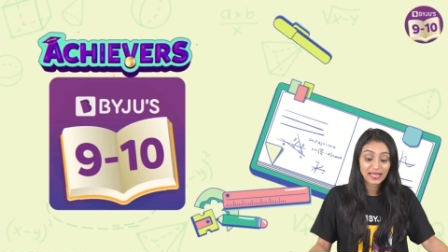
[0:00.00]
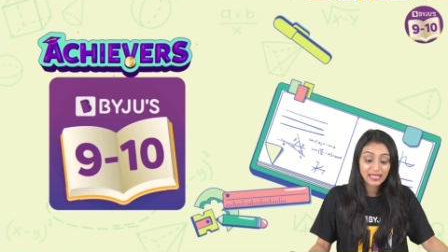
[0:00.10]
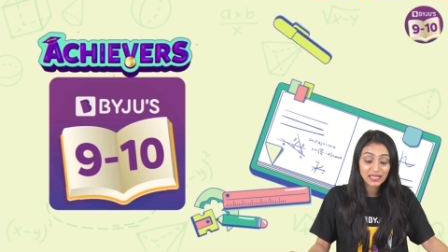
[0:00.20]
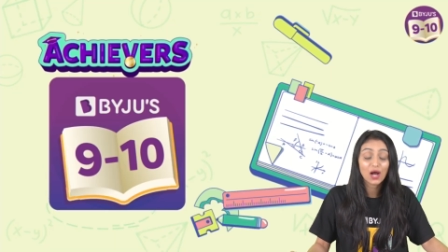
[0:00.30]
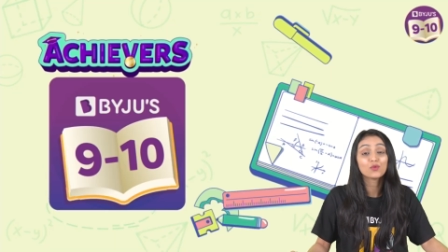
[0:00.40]

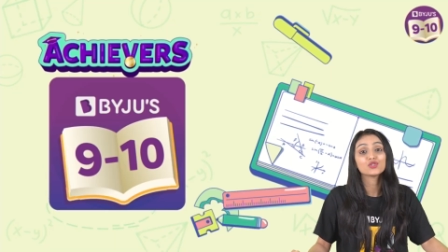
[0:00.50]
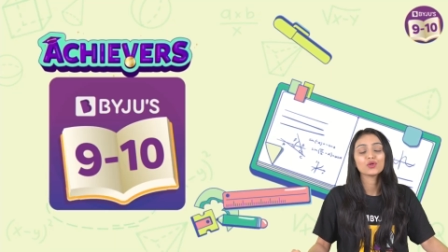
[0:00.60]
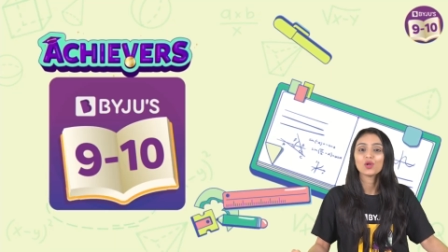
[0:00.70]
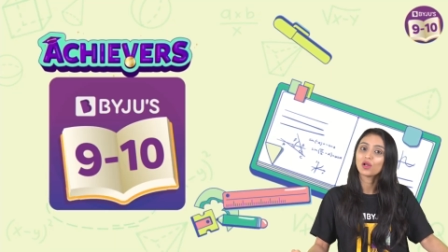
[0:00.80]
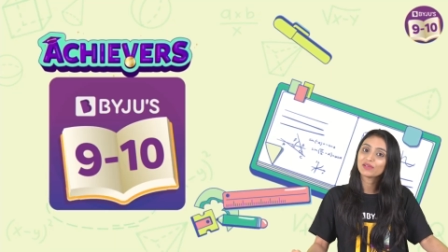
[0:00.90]
any doubts, you
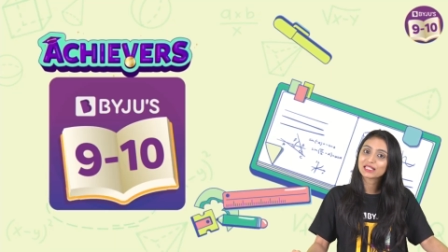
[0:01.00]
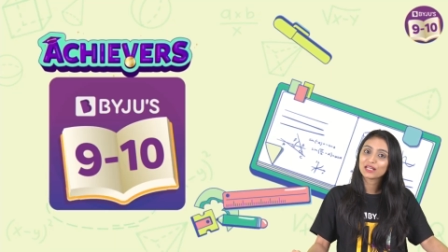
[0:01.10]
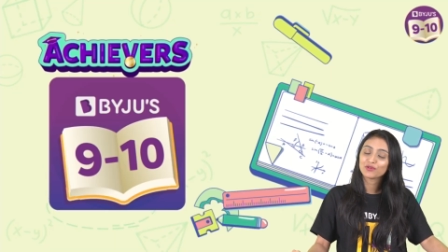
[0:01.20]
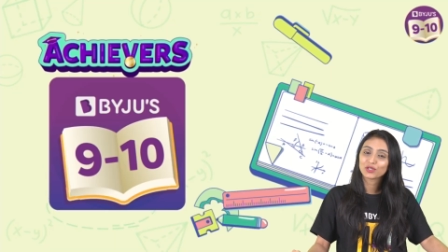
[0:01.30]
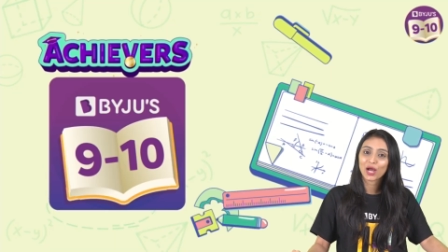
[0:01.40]
can always
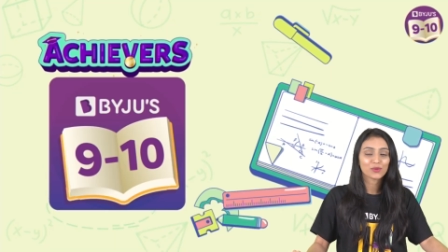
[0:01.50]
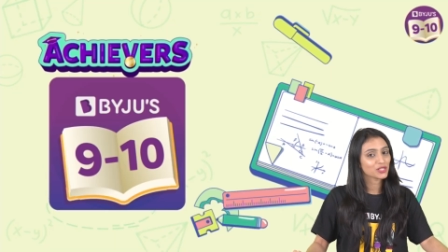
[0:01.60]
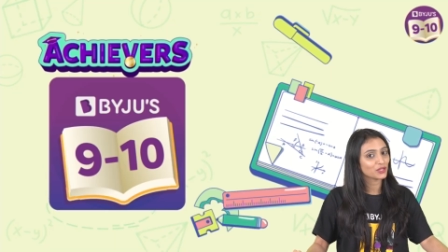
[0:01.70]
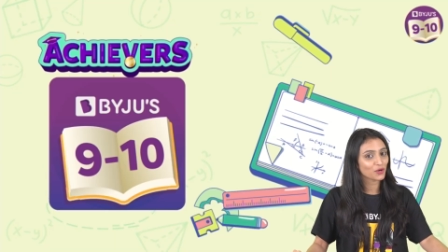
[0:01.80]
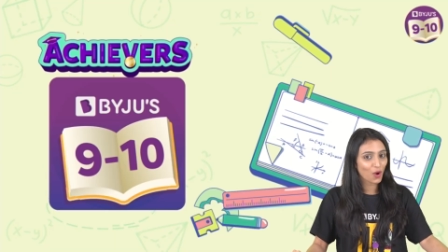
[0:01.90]
leave your doubts
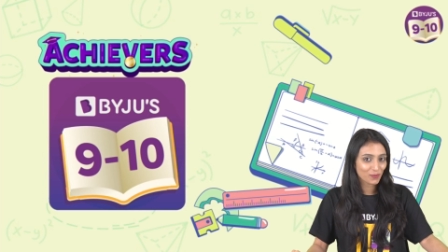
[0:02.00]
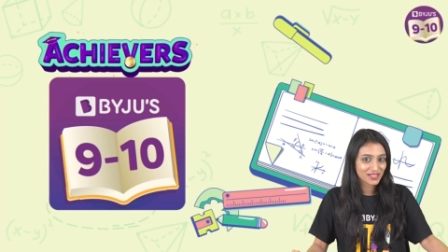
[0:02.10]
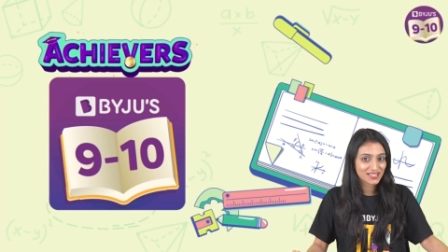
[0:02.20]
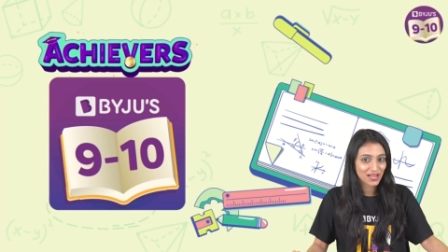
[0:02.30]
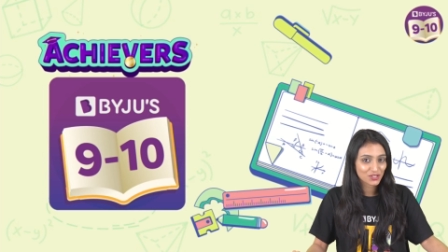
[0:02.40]
in the
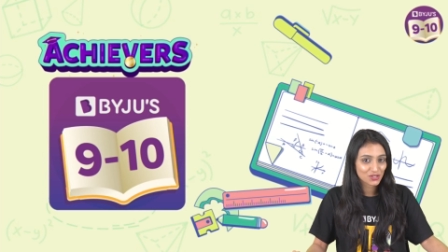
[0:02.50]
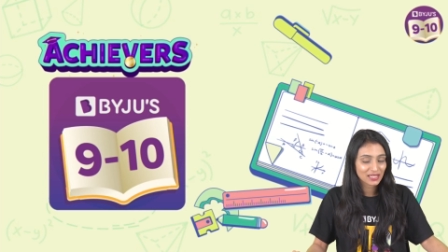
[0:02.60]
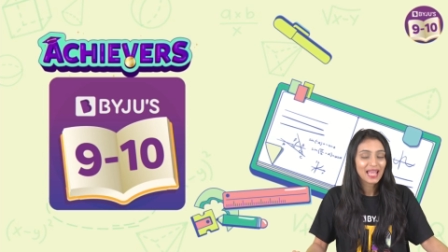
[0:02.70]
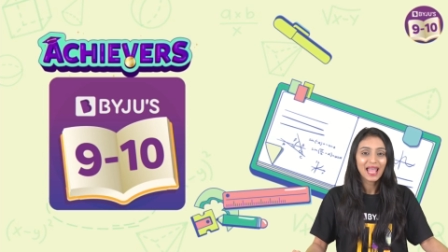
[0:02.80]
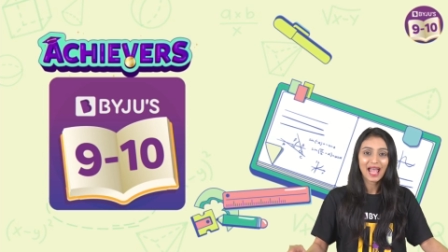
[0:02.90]
comment
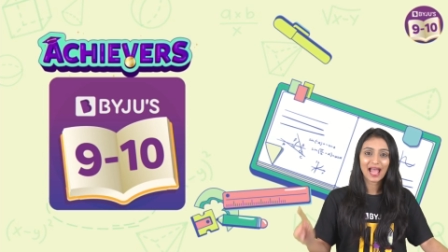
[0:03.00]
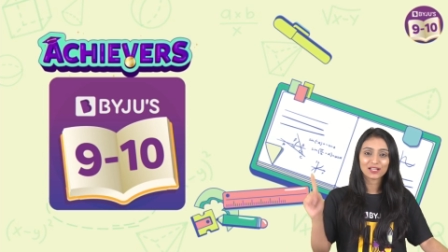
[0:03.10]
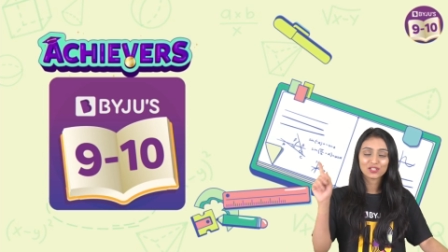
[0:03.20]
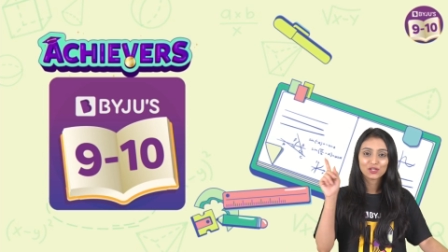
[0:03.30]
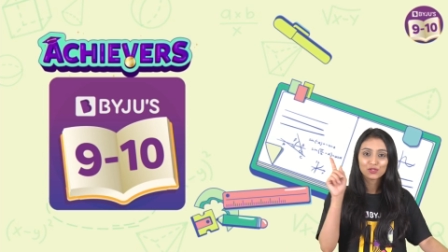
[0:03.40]
section.
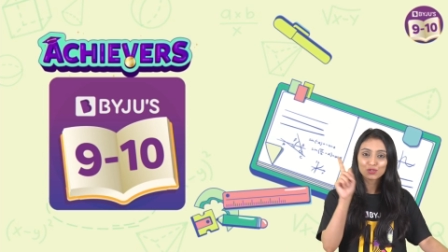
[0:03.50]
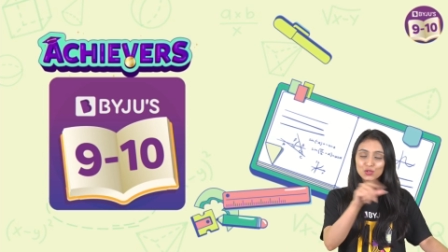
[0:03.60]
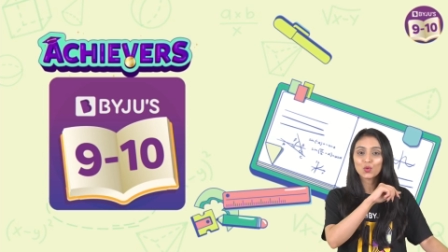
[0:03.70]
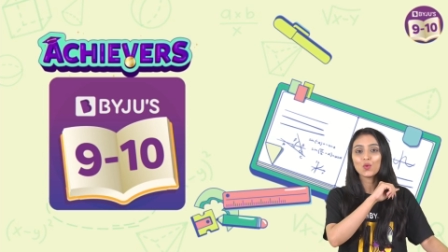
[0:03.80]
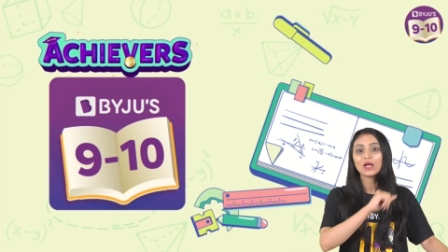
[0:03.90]
And
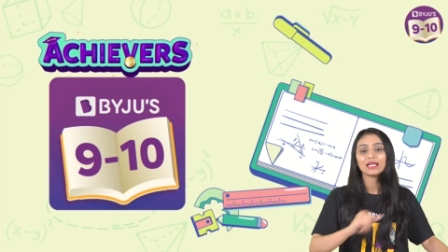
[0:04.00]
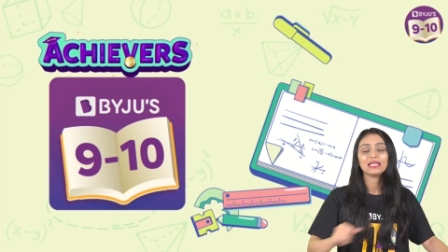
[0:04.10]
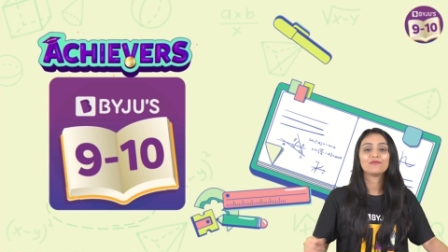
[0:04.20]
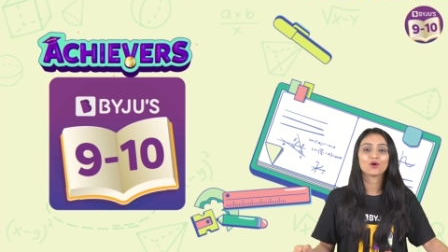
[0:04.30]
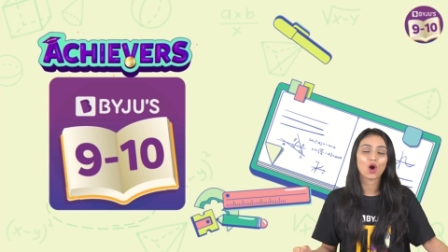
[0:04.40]
do
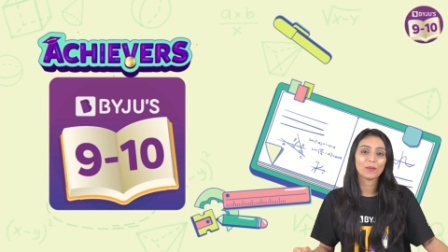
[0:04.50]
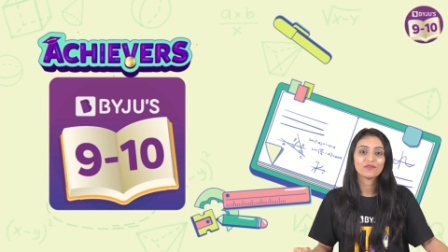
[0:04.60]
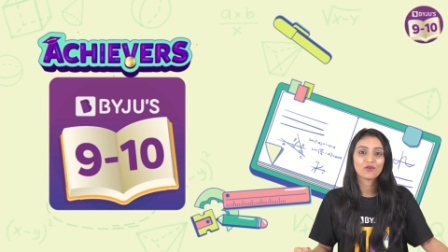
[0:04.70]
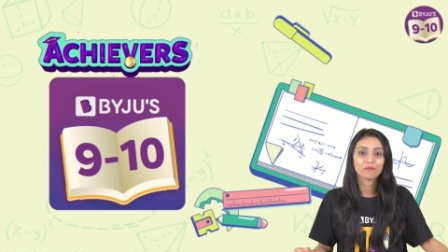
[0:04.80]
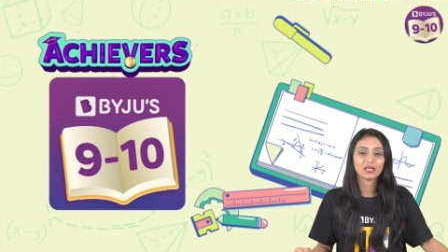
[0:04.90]
leave a comment
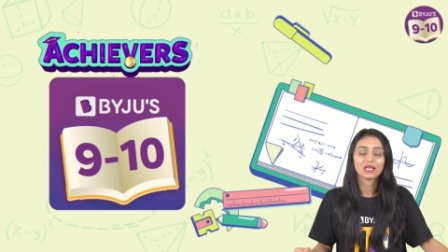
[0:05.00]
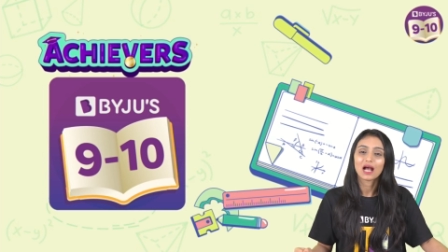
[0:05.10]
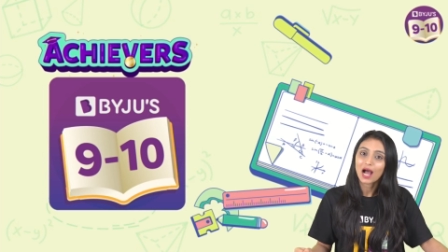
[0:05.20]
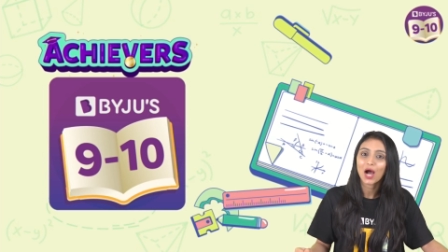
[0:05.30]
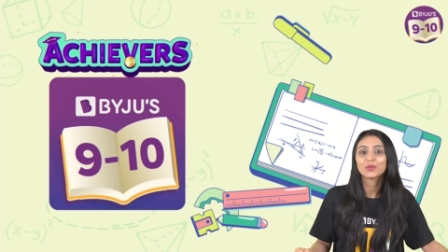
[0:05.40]
for me
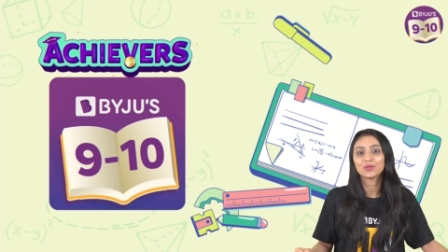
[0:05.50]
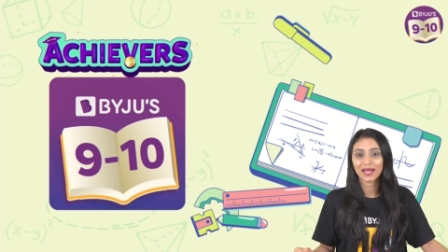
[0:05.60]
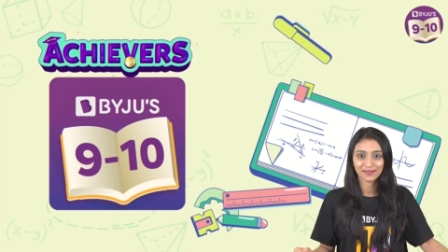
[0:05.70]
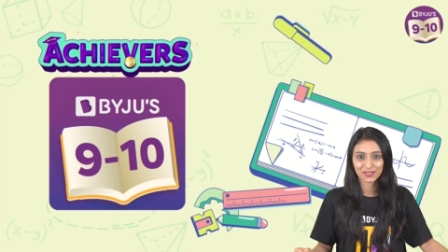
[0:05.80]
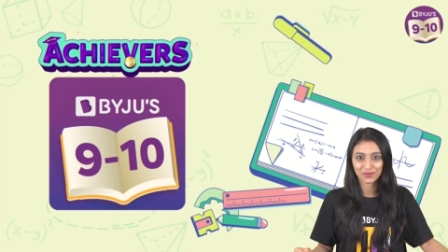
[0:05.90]
how you
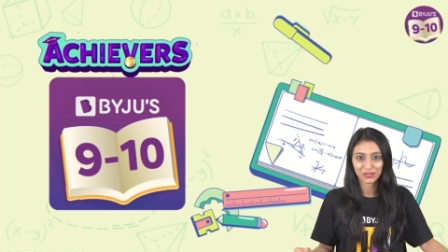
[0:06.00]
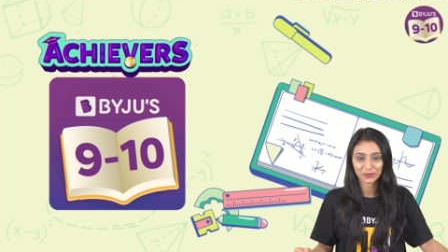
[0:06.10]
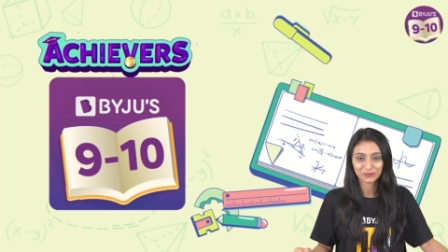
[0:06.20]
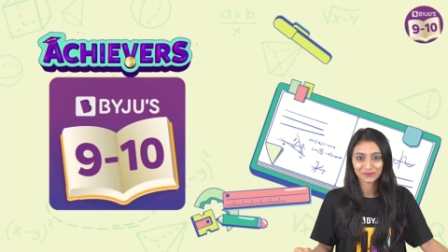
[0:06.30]
like this video.